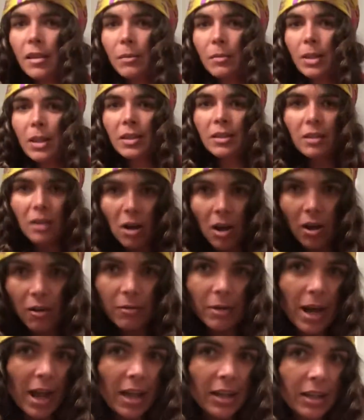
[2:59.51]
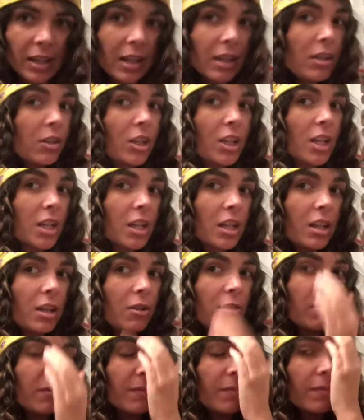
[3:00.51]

Because in all reality, you look cute